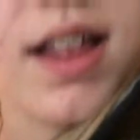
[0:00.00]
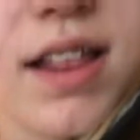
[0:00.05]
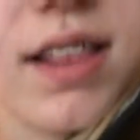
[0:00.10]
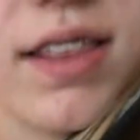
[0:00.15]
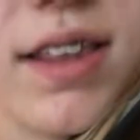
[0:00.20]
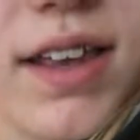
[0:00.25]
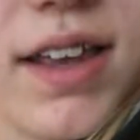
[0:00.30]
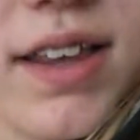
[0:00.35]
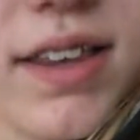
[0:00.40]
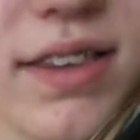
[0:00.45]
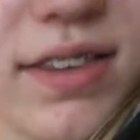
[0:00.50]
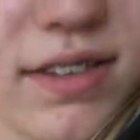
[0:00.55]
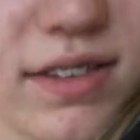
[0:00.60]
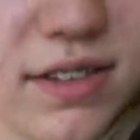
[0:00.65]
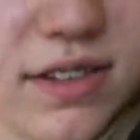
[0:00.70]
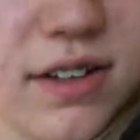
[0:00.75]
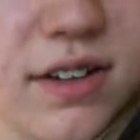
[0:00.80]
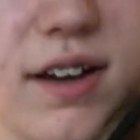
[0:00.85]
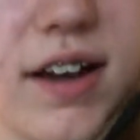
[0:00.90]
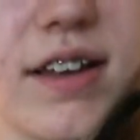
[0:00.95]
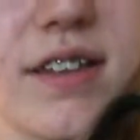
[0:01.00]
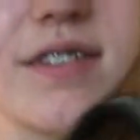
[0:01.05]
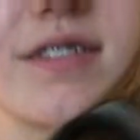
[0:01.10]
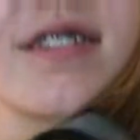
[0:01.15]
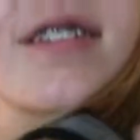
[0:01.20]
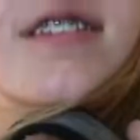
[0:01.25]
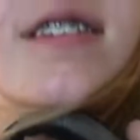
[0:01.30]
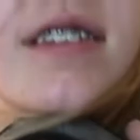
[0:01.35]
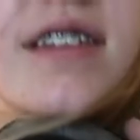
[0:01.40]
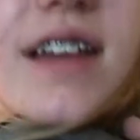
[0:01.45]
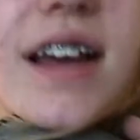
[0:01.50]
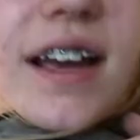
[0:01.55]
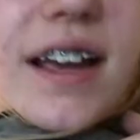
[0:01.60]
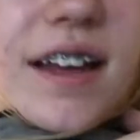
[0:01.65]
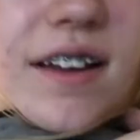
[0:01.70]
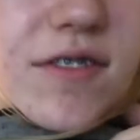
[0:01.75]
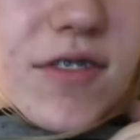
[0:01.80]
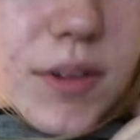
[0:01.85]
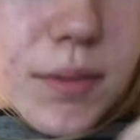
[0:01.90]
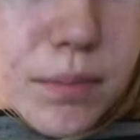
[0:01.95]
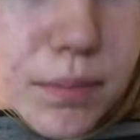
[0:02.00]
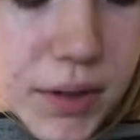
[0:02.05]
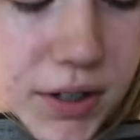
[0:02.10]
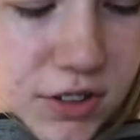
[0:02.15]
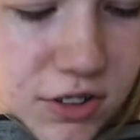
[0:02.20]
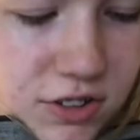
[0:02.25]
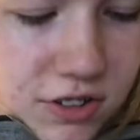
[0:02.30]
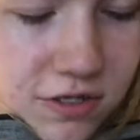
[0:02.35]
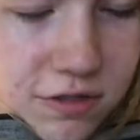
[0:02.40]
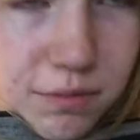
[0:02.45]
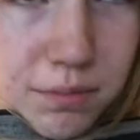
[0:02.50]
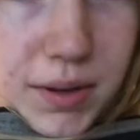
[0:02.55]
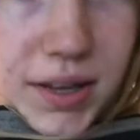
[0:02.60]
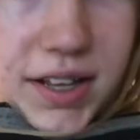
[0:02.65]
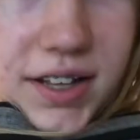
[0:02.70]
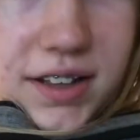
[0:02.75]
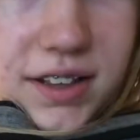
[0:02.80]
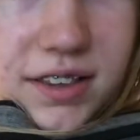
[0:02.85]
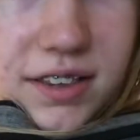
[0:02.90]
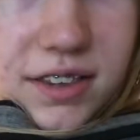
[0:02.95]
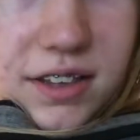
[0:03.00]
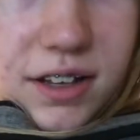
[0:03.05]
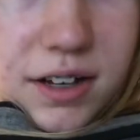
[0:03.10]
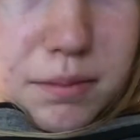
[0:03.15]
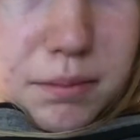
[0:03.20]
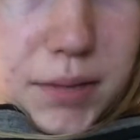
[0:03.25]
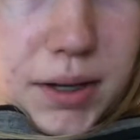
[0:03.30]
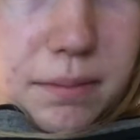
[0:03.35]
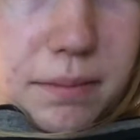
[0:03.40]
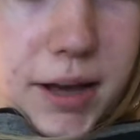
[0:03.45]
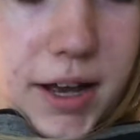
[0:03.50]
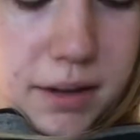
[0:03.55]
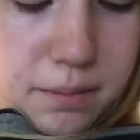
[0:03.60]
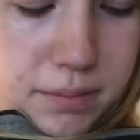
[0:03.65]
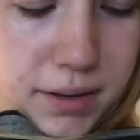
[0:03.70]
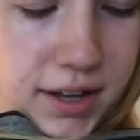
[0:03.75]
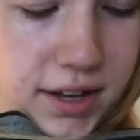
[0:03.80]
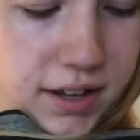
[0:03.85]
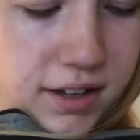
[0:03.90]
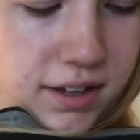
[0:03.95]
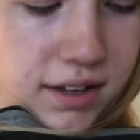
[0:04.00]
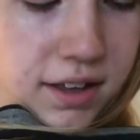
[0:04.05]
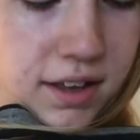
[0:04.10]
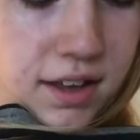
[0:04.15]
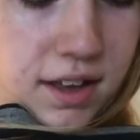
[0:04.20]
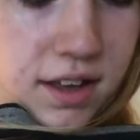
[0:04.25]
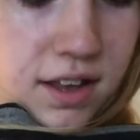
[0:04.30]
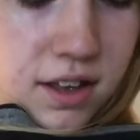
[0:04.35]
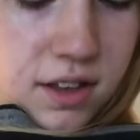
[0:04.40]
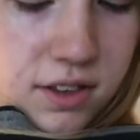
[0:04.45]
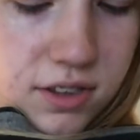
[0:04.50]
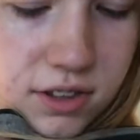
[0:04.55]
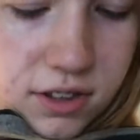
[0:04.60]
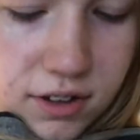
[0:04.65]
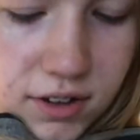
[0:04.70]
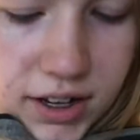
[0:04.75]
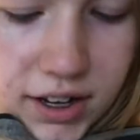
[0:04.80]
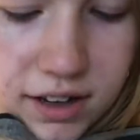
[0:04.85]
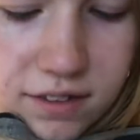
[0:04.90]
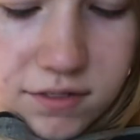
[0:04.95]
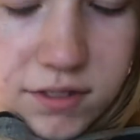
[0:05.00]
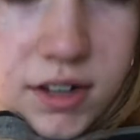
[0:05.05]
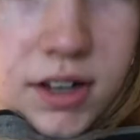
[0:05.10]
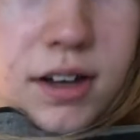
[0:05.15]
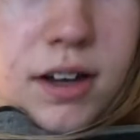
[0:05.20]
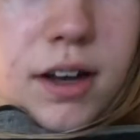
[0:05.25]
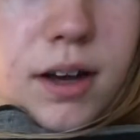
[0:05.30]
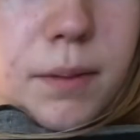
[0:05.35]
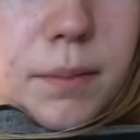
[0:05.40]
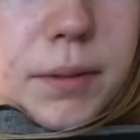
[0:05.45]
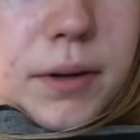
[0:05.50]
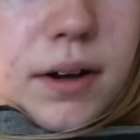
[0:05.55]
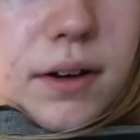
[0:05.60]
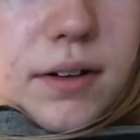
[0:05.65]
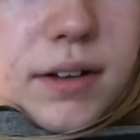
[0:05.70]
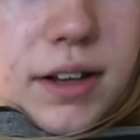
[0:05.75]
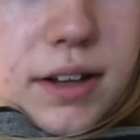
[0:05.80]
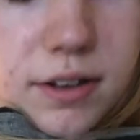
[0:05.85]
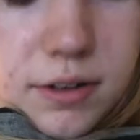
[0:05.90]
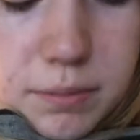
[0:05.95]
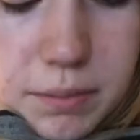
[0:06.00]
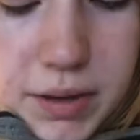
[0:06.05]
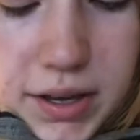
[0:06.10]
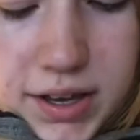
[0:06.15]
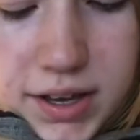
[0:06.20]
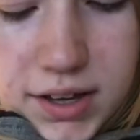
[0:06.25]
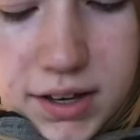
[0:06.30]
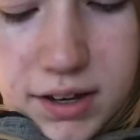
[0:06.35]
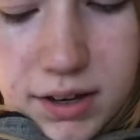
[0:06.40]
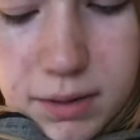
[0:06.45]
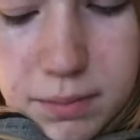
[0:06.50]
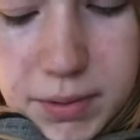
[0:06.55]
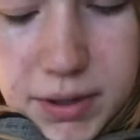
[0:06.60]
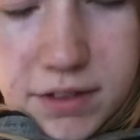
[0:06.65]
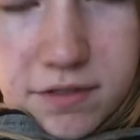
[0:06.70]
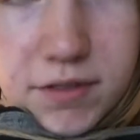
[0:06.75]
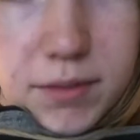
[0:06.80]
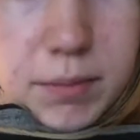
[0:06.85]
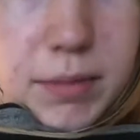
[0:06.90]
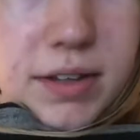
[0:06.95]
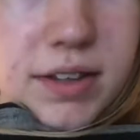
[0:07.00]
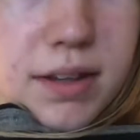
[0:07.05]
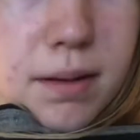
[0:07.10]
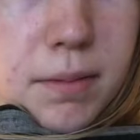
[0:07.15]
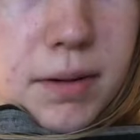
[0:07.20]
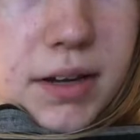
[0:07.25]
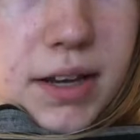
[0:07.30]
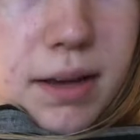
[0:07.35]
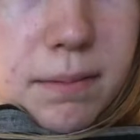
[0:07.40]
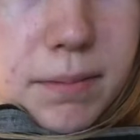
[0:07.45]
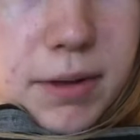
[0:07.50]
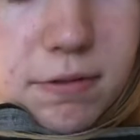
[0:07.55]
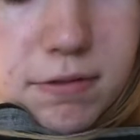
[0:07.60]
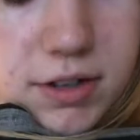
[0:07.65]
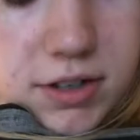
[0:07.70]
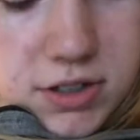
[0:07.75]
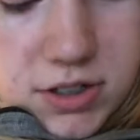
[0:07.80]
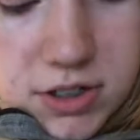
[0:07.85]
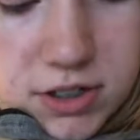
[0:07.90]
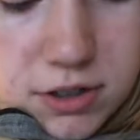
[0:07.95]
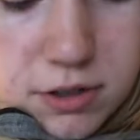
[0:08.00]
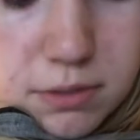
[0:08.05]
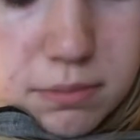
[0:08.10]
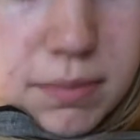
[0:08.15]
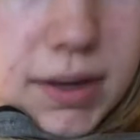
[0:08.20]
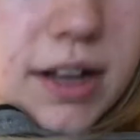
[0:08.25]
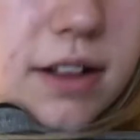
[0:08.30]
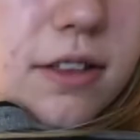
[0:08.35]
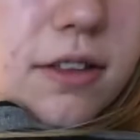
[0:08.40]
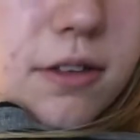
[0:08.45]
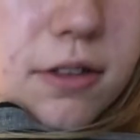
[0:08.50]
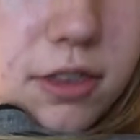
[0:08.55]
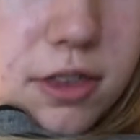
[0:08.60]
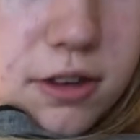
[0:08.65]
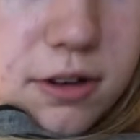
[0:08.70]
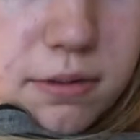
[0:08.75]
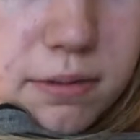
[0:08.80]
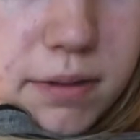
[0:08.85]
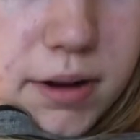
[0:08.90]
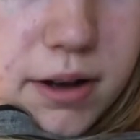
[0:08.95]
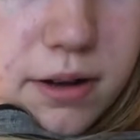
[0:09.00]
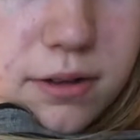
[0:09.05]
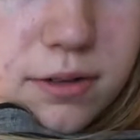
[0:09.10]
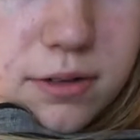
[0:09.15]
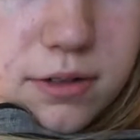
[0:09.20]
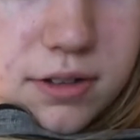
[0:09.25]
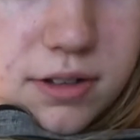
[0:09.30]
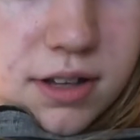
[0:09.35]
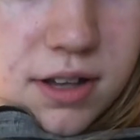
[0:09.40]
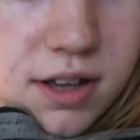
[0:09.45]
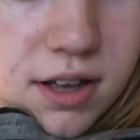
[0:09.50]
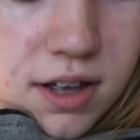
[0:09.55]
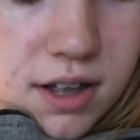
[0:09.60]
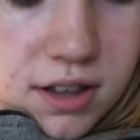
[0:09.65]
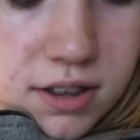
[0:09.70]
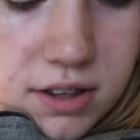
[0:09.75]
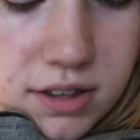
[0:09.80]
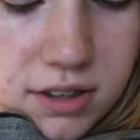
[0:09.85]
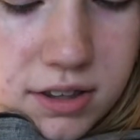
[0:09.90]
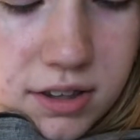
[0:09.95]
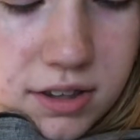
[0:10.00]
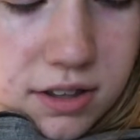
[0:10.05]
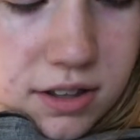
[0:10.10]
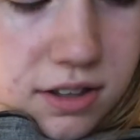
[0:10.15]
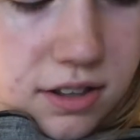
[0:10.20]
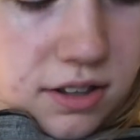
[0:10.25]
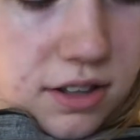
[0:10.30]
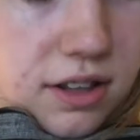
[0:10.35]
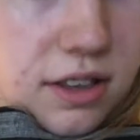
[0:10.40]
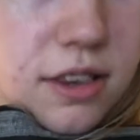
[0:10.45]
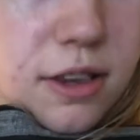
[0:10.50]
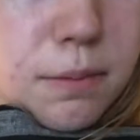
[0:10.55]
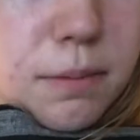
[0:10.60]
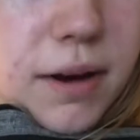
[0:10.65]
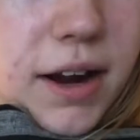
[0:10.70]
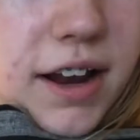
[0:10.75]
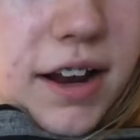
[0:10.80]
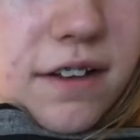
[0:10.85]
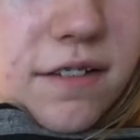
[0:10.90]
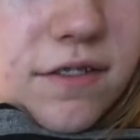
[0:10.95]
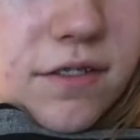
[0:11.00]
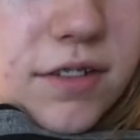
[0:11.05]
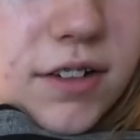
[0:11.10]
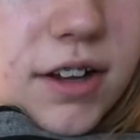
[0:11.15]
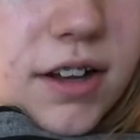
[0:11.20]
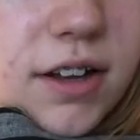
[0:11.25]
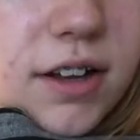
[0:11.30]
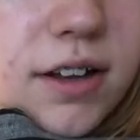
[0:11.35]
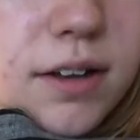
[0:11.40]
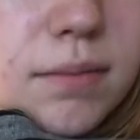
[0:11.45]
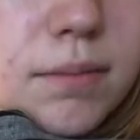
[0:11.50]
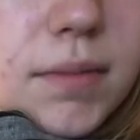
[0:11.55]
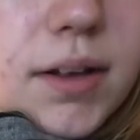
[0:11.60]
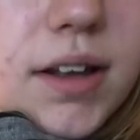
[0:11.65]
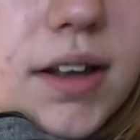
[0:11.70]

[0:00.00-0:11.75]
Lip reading: this. So as you can see, I have a bunch of pins on my backpack. So I have a pronoun pin, a pin from the summer camp I went to, my Luther Rose. This is a soot sprite from